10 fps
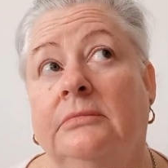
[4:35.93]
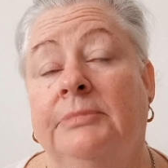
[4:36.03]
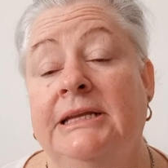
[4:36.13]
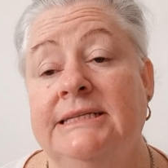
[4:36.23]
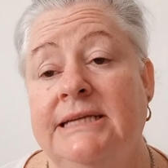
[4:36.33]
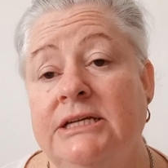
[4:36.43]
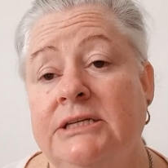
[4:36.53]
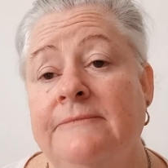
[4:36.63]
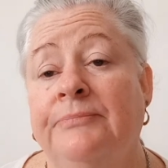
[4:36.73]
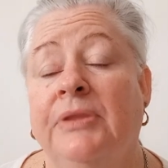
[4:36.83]
police
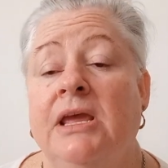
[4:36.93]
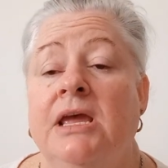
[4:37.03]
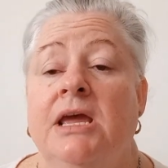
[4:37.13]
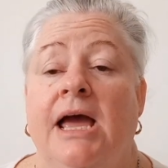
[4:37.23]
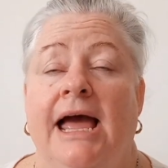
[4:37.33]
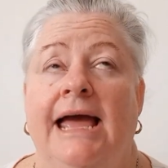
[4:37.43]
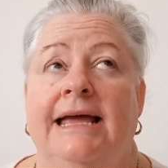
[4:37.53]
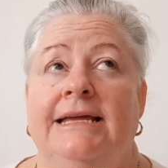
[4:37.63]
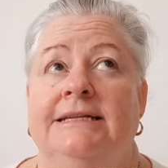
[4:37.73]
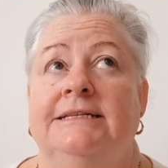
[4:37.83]
station,
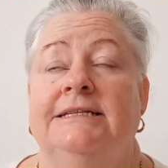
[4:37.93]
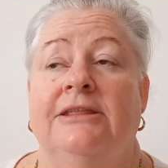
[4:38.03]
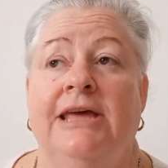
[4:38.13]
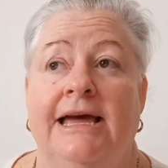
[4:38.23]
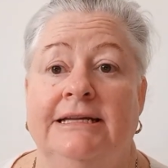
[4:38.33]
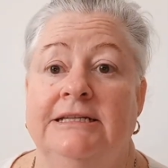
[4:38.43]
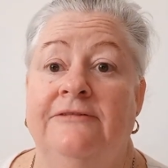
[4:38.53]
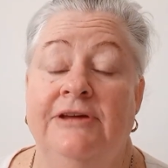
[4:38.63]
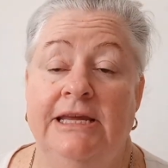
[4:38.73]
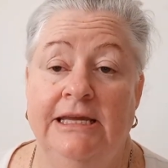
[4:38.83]
and that
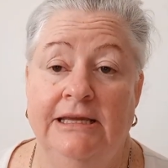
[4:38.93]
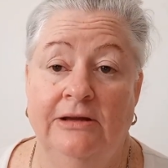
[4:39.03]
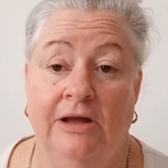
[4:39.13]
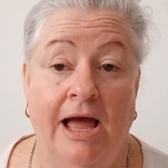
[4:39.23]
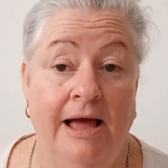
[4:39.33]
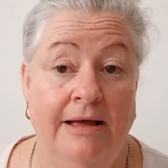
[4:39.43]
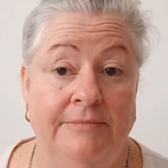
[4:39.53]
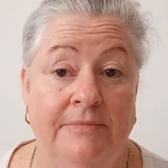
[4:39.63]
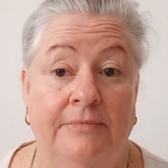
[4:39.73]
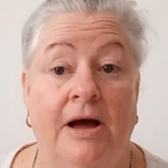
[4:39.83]
if
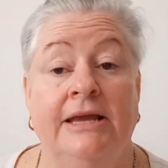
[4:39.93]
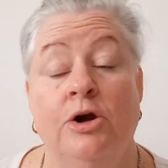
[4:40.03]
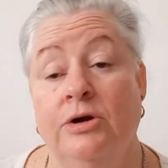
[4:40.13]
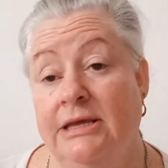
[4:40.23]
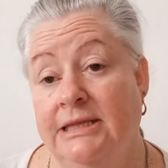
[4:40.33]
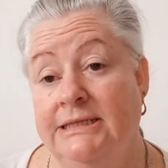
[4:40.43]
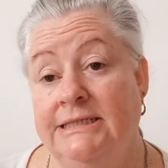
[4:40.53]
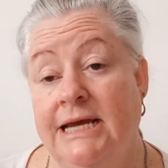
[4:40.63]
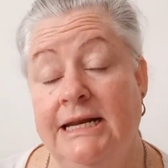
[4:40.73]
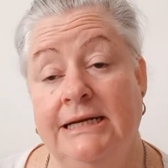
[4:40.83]
I go get that
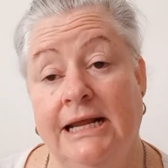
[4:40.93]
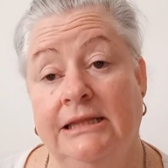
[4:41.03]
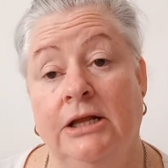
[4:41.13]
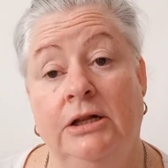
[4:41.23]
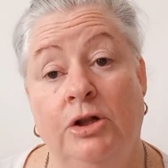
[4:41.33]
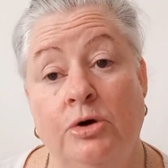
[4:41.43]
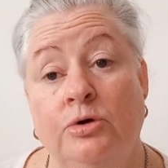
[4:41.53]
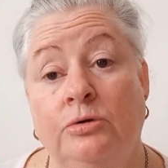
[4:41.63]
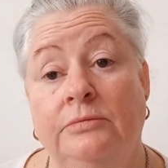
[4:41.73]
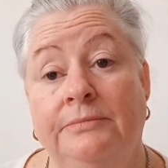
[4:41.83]
started at the
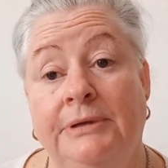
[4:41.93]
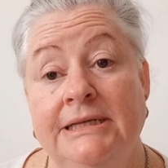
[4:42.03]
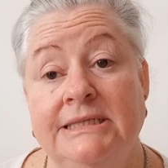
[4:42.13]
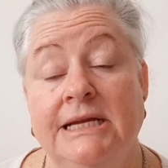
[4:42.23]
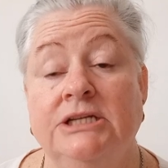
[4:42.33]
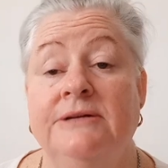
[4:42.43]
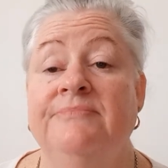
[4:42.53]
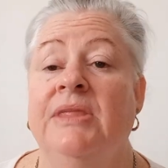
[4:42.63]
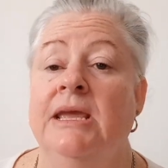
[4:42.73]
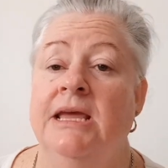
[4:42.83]
local police station,
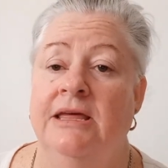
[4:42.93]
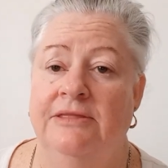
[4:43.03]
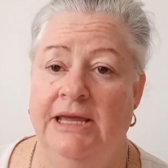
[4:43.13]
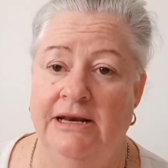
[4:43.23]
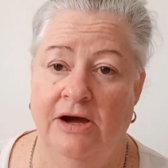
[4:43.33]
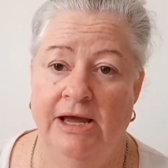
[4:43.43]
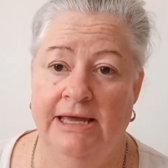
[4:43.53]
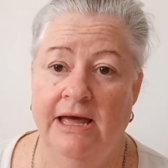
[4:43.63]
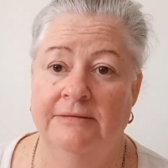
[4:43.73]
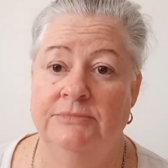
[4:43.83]
then I
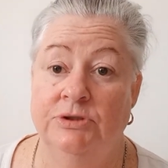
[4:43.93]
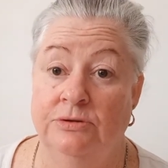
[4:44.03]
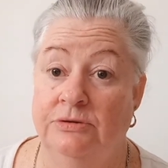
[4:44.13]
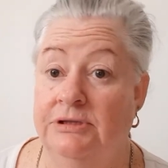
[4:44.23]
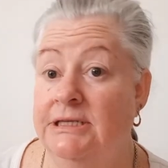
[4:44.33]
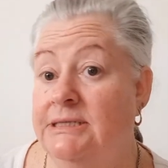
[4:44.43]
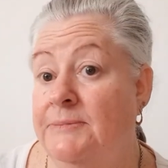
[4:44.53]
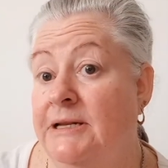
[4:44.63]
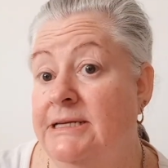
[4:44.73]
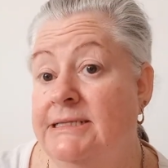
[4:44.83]
come to this
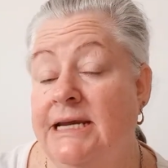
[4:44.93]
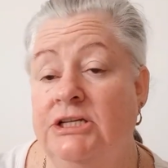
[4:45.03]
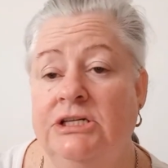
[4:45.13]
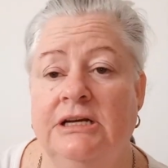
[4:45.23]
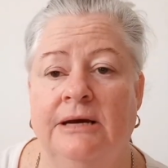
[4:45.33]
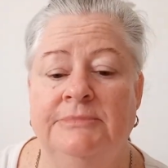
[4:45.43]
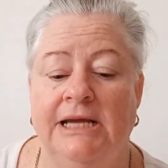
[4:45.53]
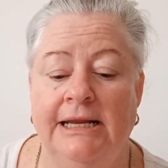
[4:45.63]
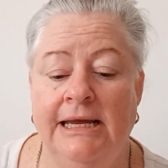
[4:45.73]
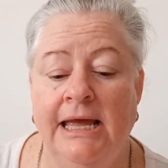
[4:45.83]
police station,
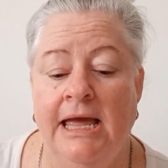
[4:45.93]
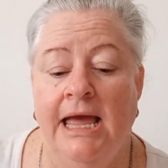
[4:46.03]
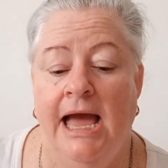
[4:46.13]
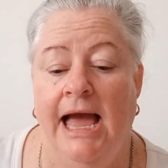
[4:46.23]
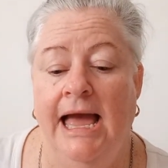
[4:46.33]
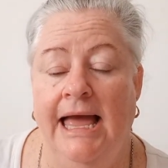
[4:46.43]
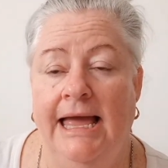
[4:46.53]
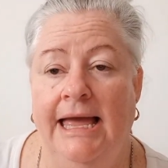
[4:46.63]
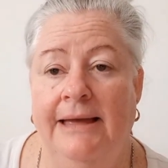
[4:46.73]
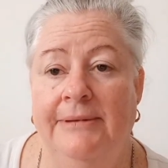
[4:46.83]
Abdali,
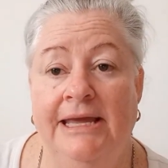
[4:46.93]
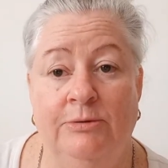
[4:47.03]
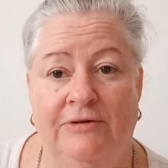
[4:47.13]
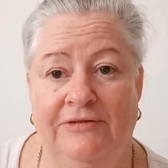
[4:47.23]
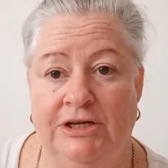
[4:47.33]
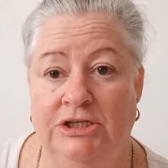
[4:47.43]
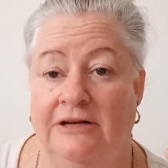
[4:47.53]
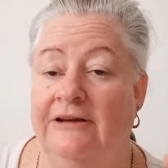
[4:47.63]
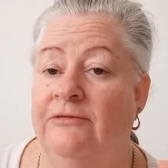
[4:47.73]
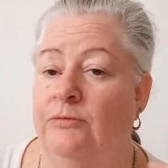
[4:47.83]
and he would finish
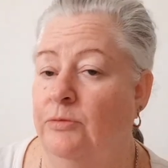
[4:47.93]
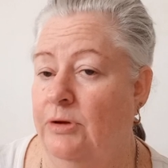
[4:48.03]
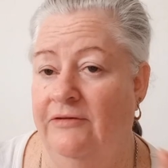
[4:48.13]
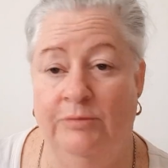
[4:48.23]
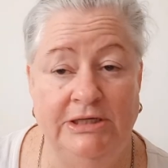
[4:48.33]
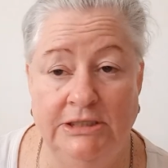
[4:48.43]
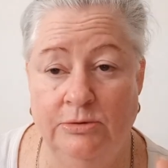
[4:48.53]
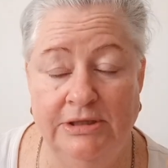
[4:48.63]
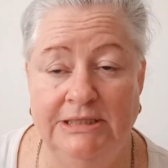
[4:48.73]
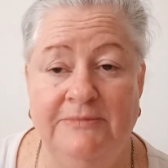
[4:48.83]
it. If we did
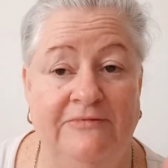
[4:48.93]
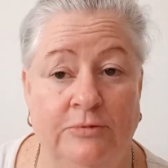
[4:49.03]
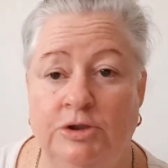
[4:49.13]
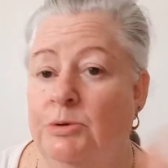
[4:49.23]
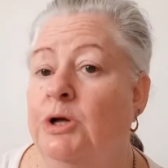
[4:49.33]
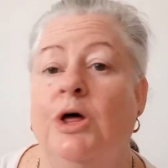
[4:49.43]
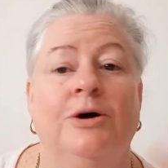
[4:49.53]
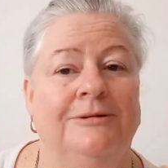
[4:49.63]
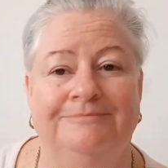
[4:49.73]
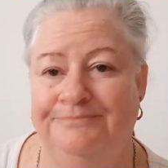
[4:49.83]
all this before 2
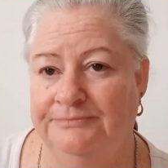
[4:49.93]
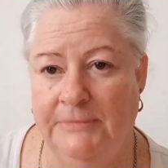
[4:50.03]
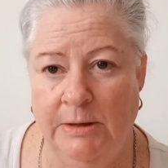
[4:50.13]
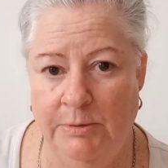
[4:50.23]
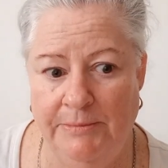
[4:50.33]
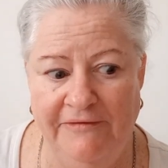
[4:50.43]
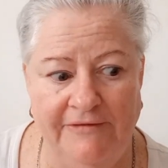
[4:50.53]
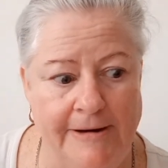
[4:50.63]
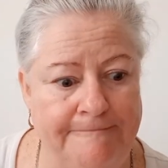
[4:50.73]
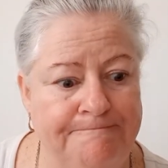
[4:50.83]
o'clock, it would be
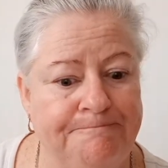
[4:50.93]
fine.